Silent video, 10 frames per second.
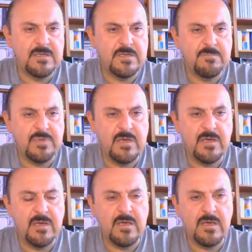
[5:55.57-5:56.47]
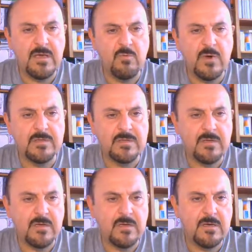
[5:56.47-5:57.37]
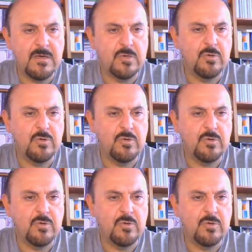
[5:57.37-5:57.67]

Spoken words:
simply want to